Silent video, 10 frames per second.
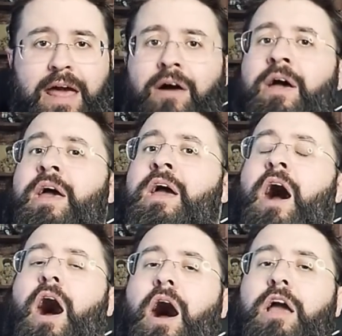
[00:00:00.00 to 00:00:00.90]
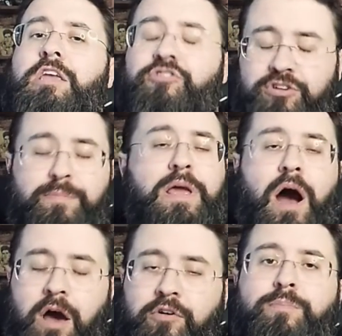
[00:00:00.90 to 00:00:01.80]
Now, you should be
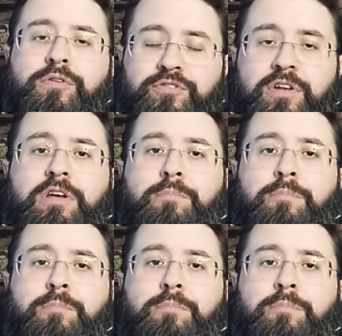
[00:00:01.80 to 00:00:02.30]
100%